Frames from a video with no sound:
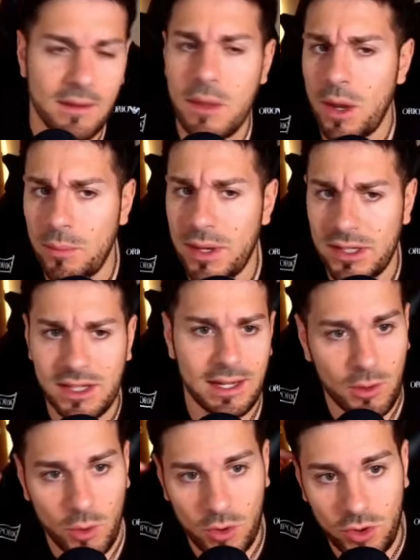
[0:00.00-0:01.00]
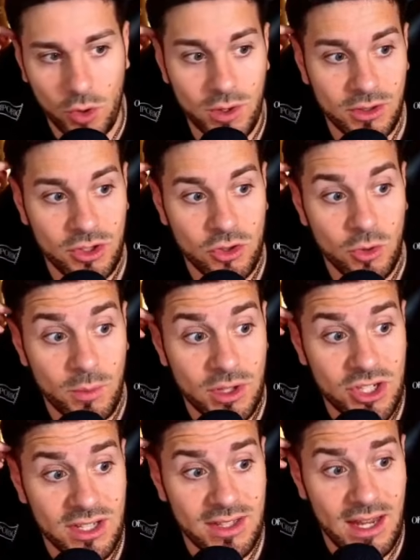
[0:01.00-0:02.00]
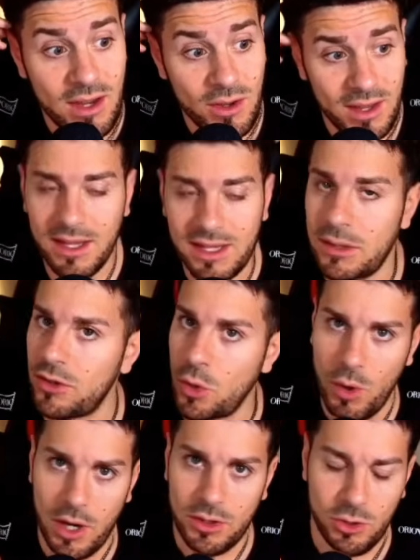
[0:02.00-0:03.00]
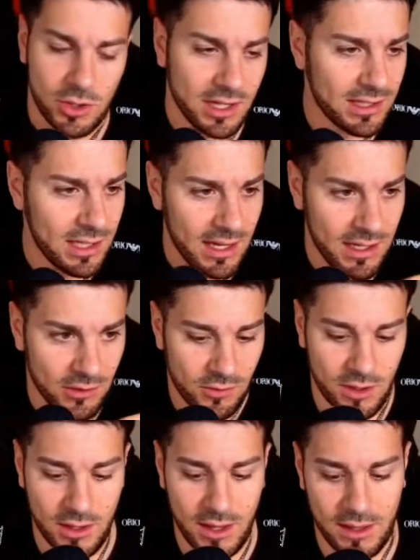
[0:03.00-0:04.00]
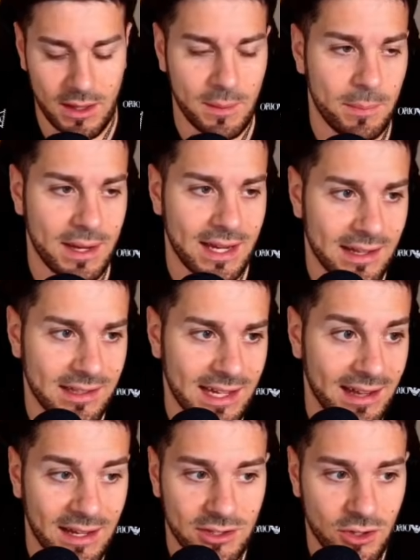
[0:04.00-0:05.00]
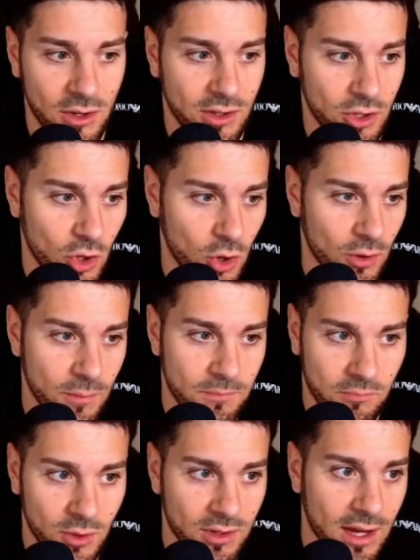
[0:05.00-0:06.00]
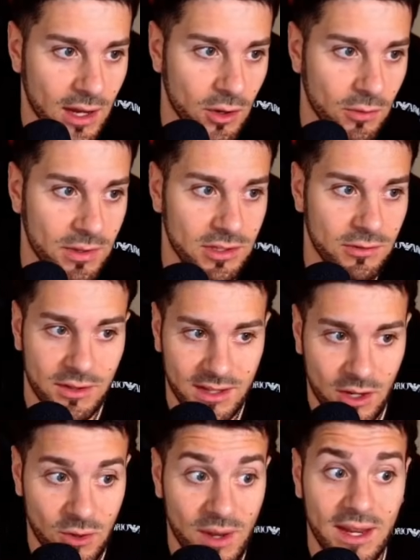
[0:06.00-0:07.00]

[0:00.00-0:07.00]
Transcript: Obviously, I won't go into too much detail. If you want, you can study it further, but let's say that's not the goal of this video.